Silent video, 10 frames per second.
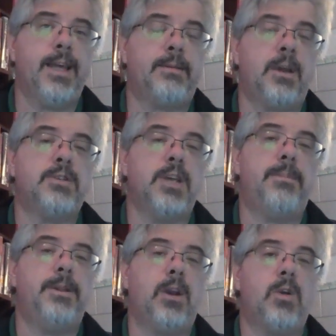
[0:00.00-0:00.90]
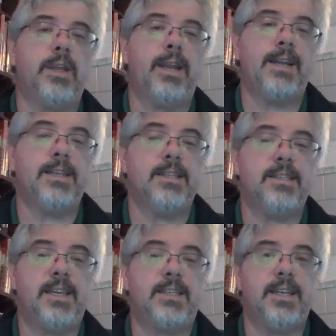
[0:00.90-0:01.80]
That goes up in the early
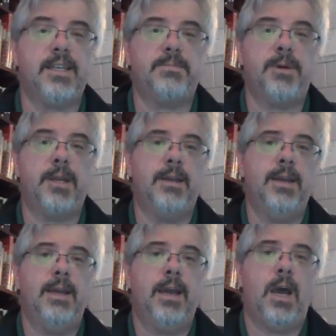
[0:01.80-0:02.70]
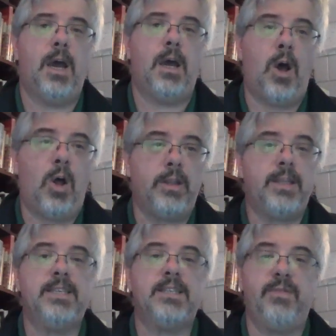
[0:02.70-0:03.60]
1960s, but all of
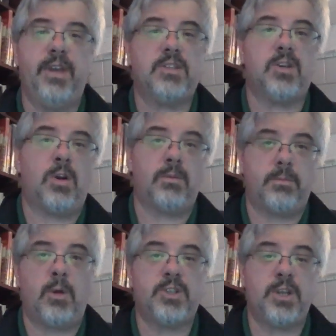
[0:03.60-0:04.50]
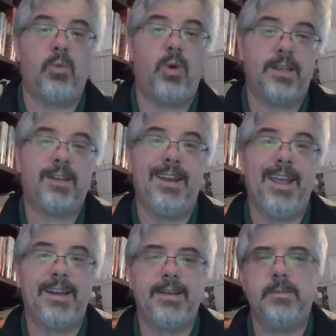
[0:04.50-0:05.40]
these events are somewhat
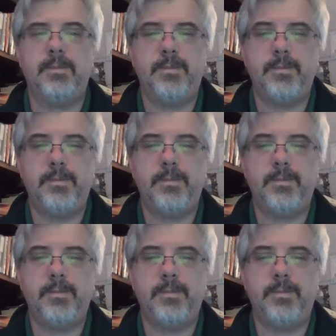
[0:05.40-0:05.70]
connected